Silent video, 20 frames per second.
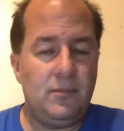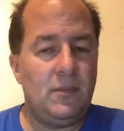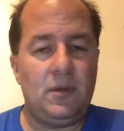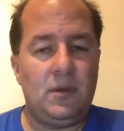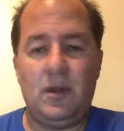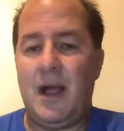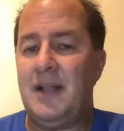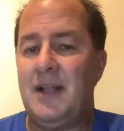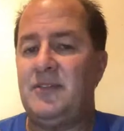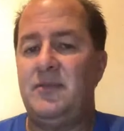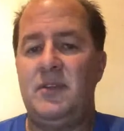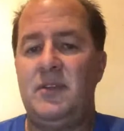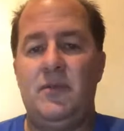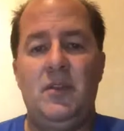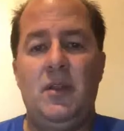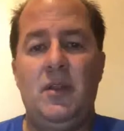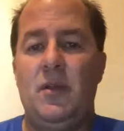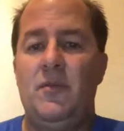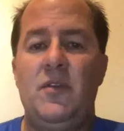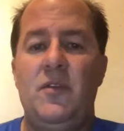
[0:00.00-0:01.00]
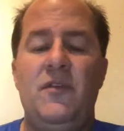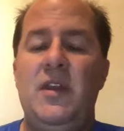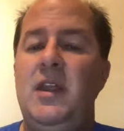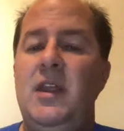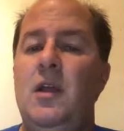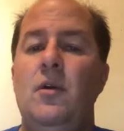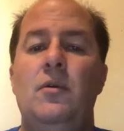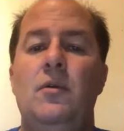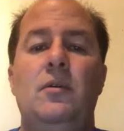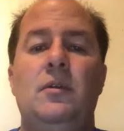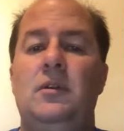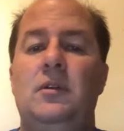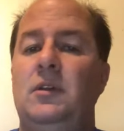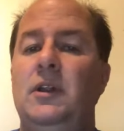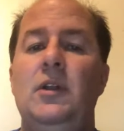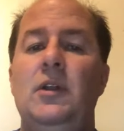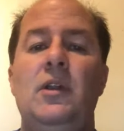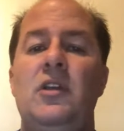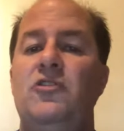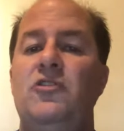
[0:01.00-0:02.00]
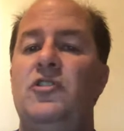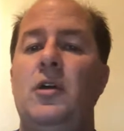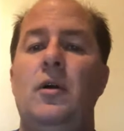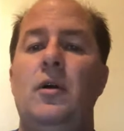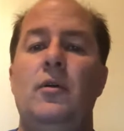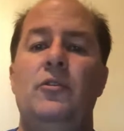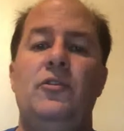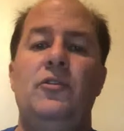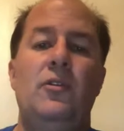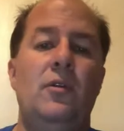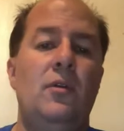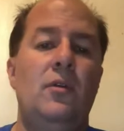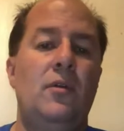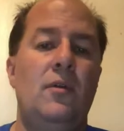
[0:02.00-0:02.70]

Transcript: The video clearly shows